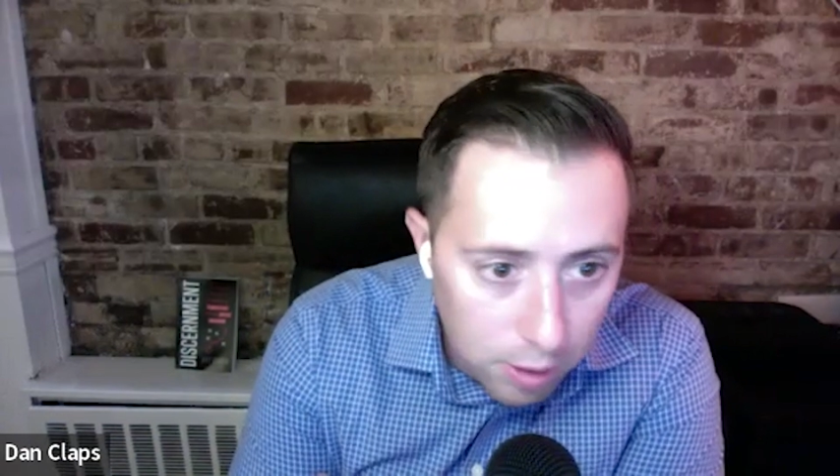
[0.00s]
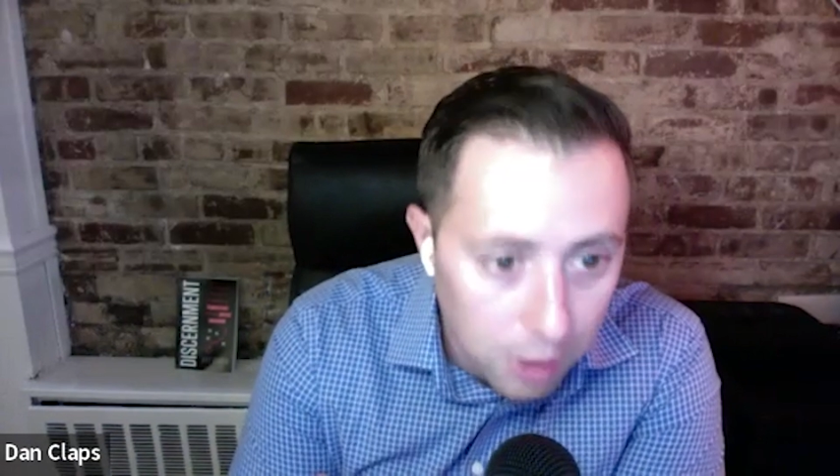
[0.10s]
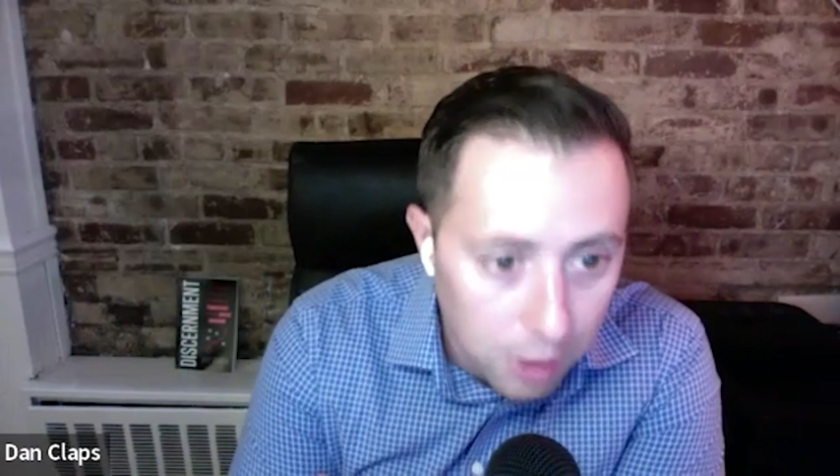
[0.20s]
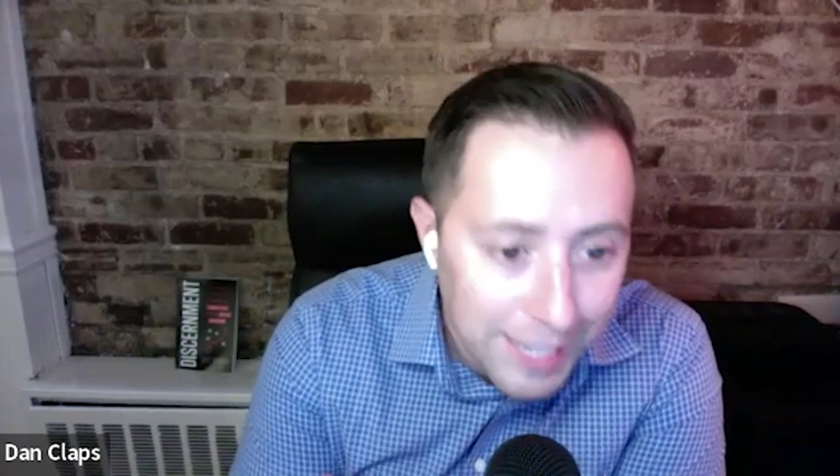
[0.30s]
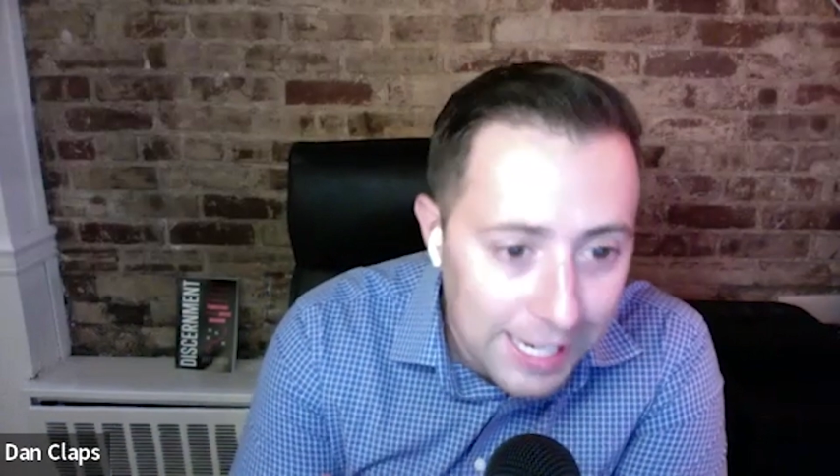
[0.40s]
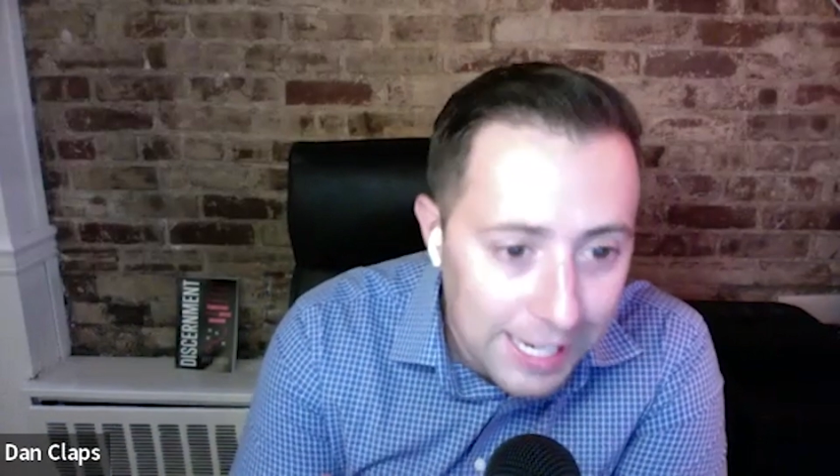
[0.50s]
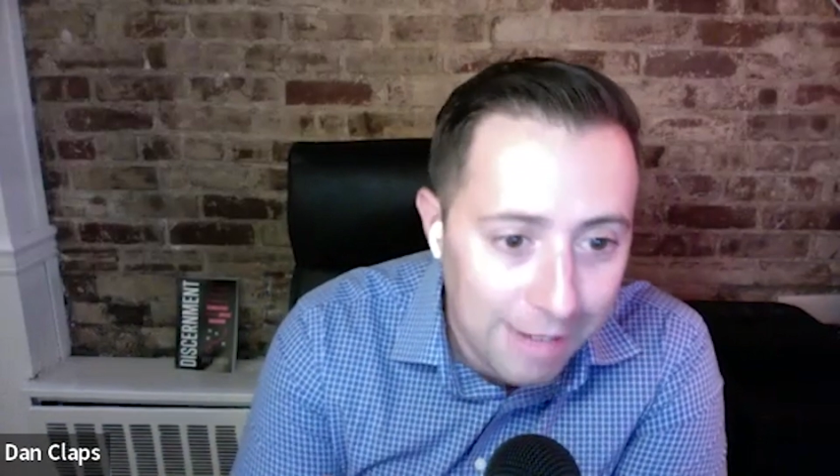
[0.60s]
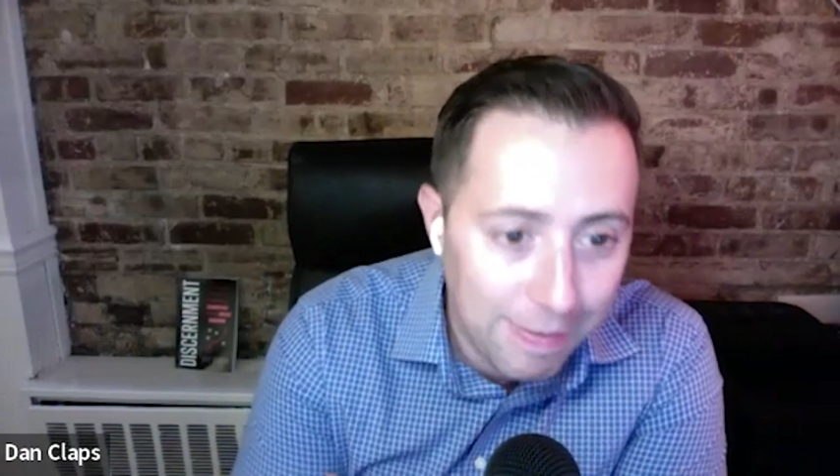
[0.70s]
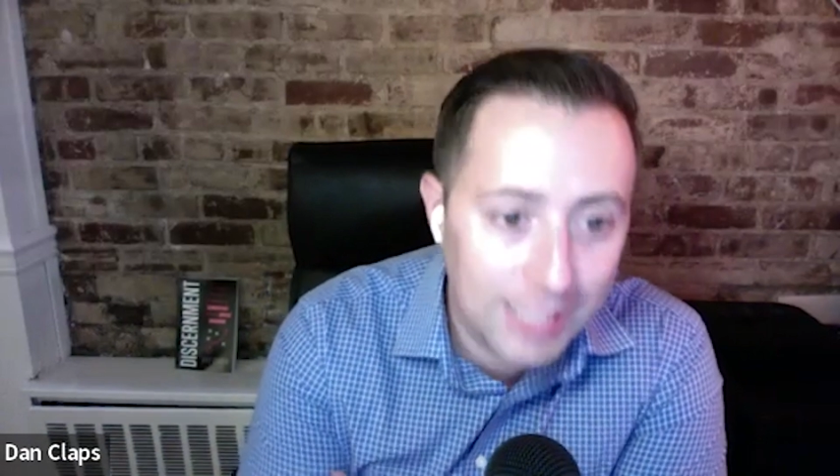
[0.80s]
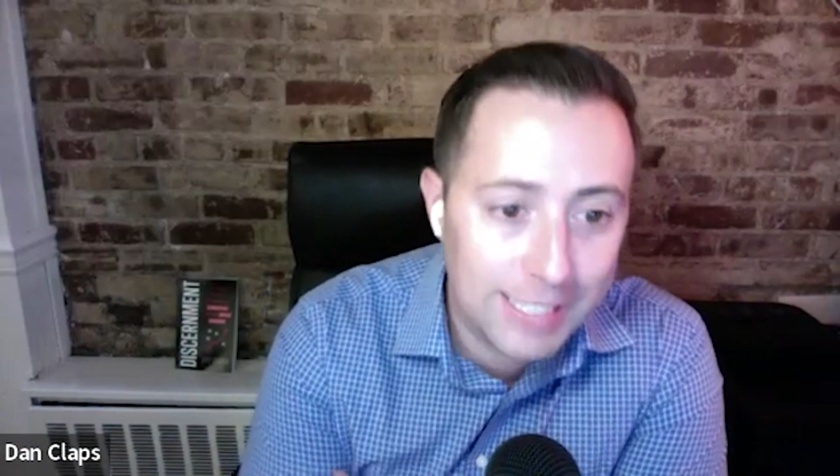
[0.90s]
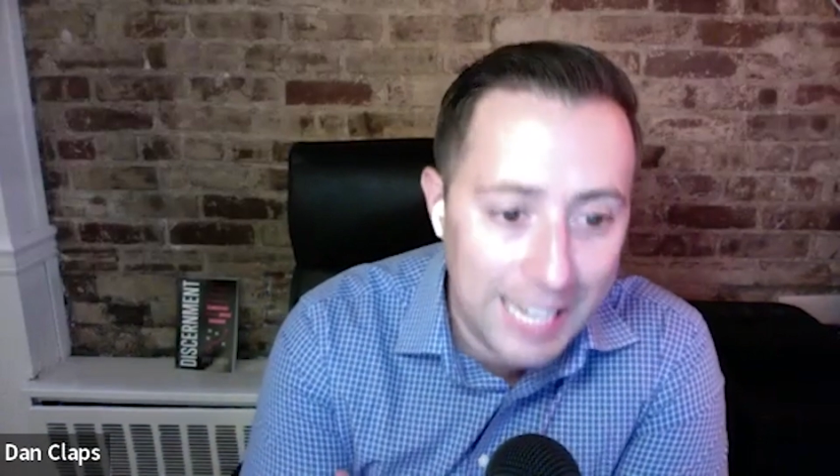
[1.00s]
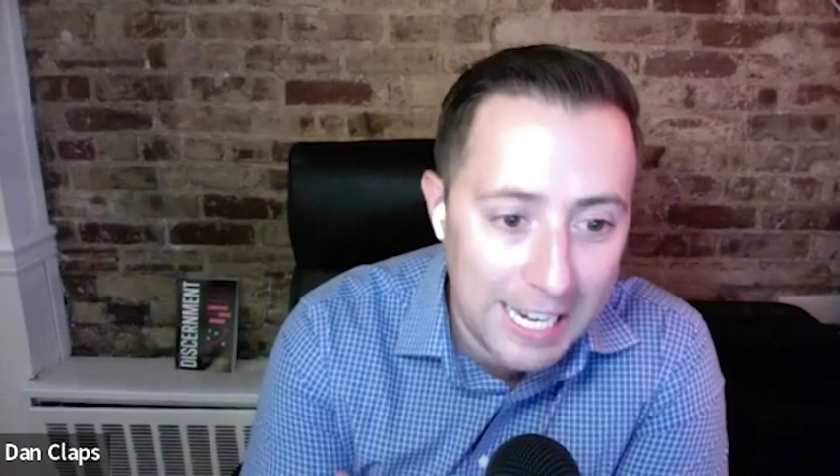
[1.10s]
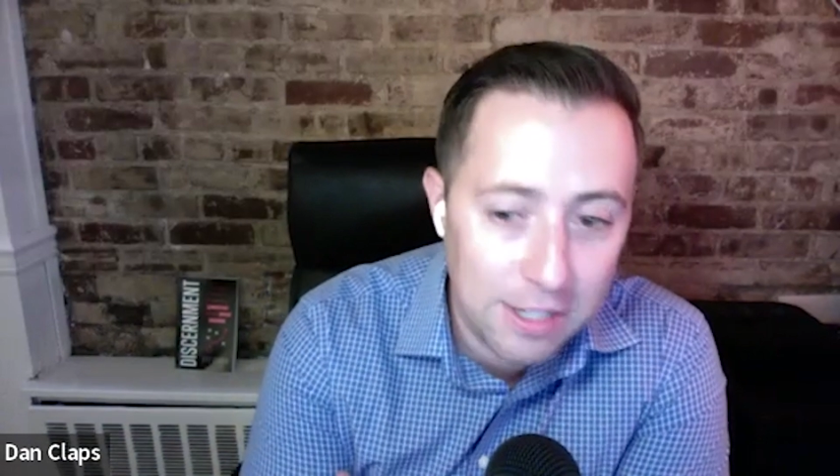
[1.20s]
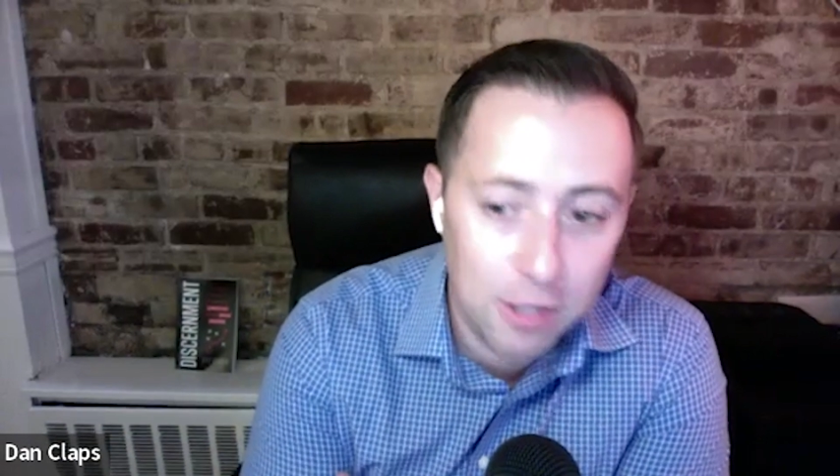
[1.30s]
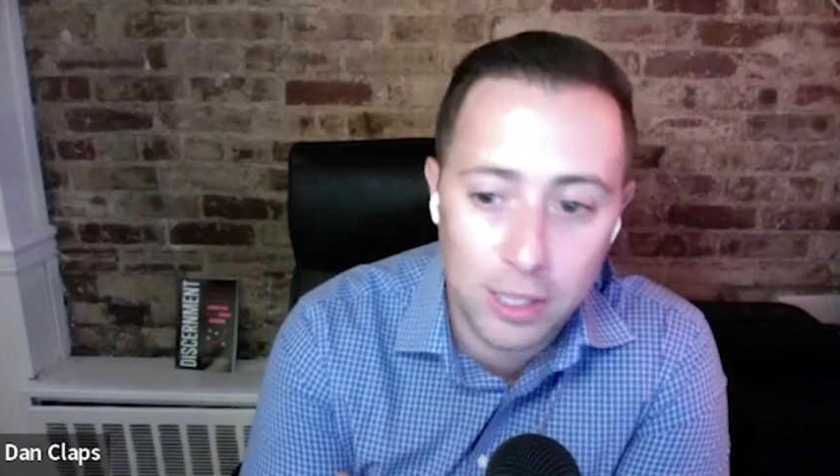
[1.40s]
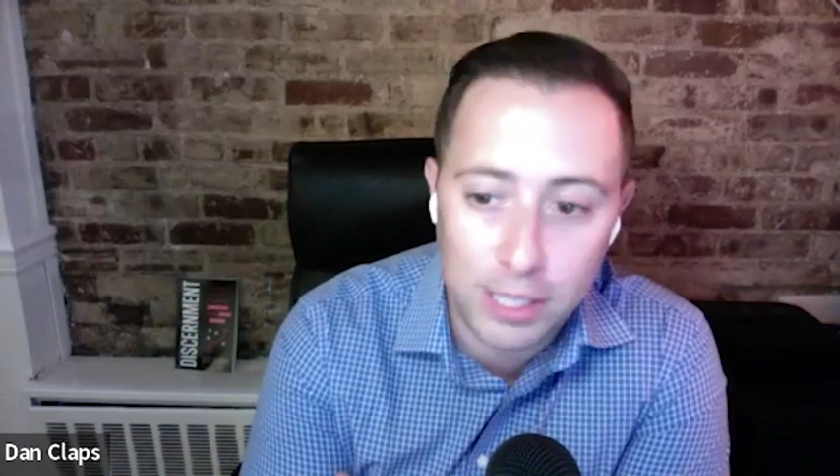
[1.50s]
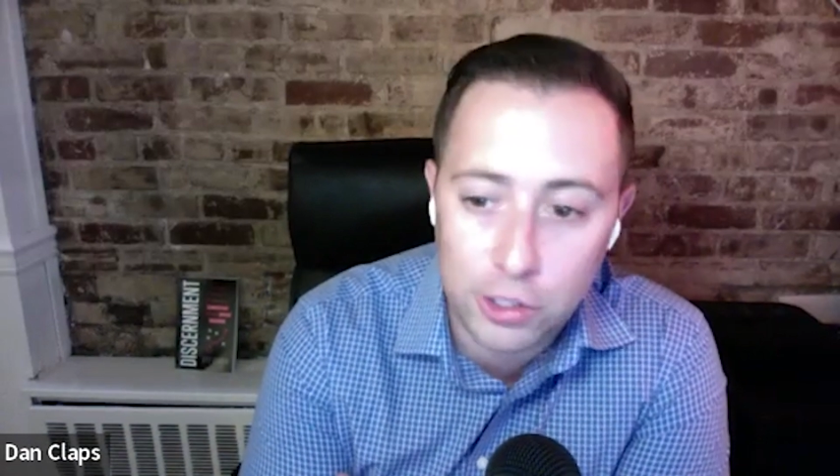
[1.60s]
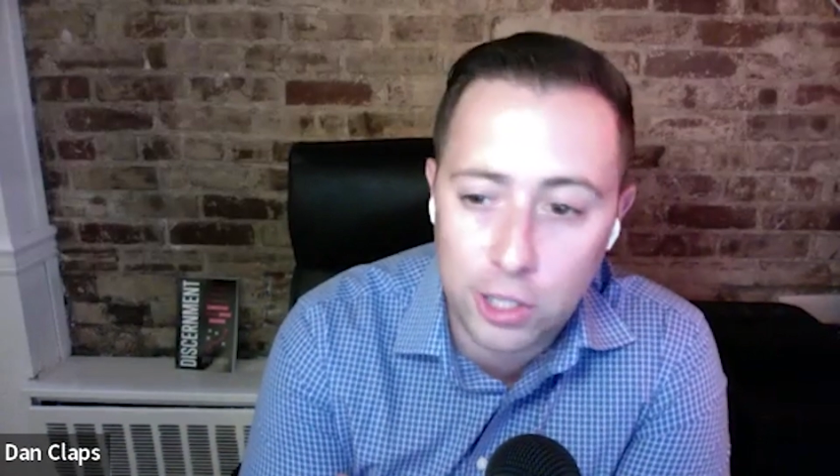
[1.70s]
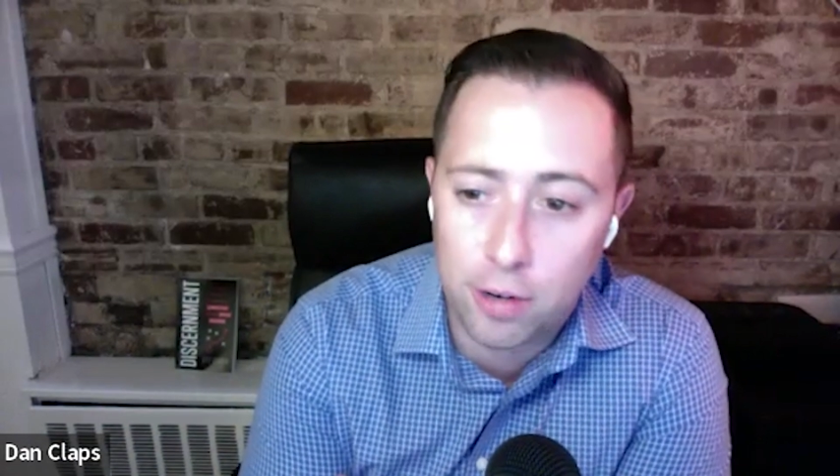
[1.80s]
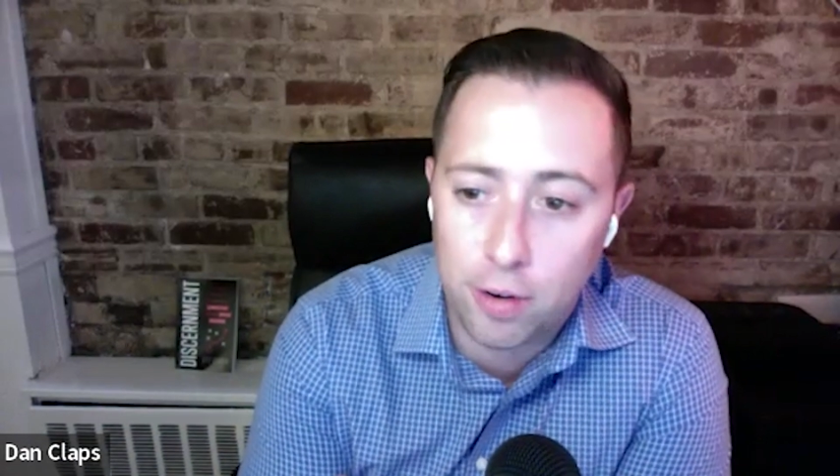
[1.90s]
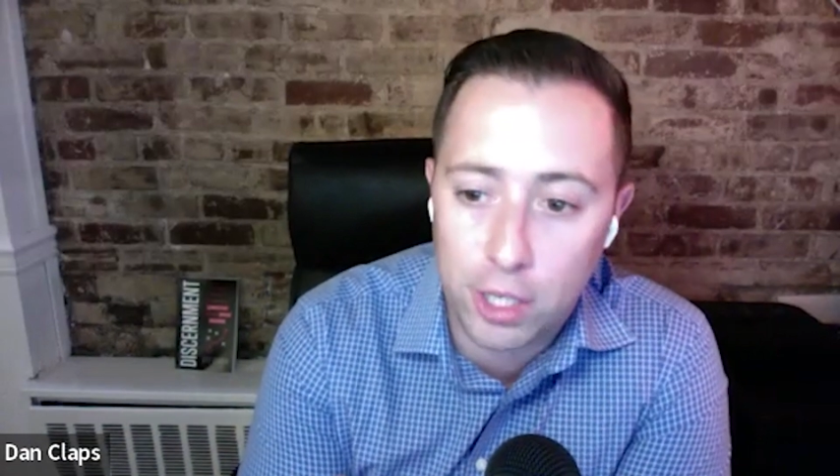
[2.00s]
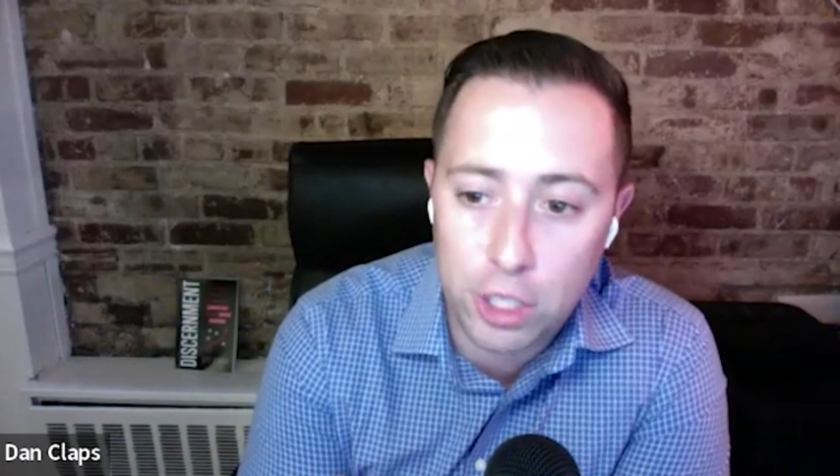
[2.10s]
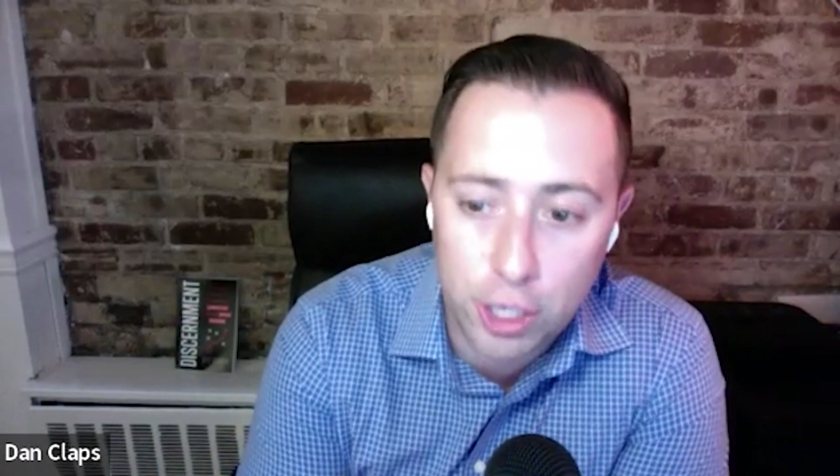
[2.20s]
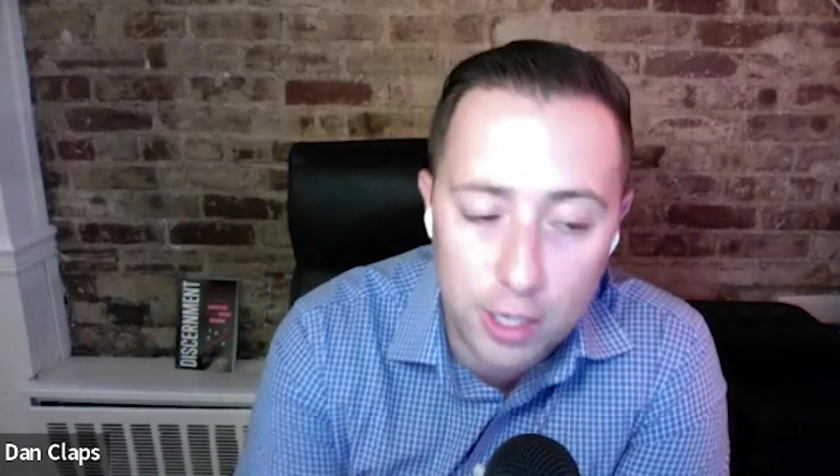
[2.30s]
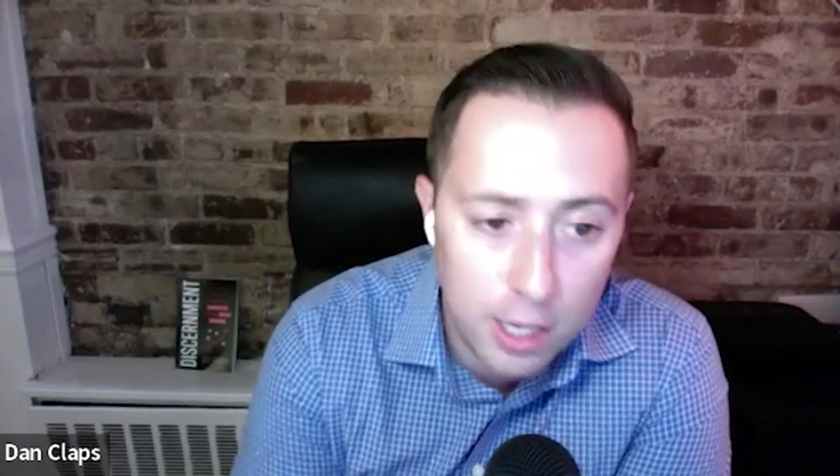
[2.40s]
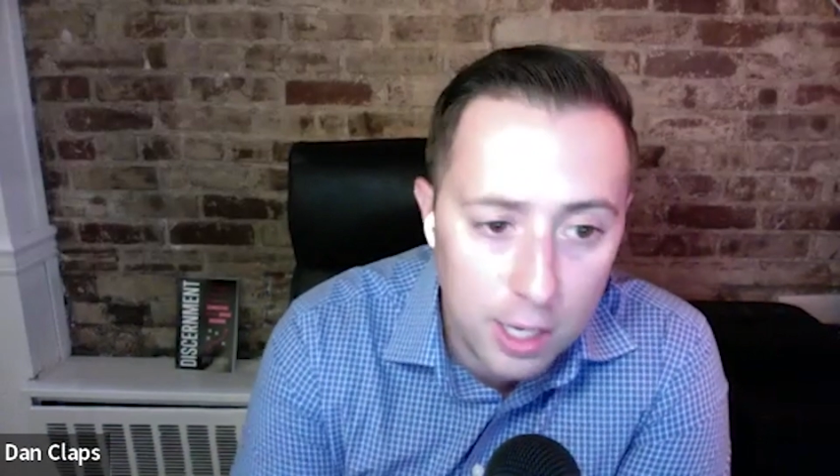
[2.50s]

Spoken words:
You need to invest into lead generation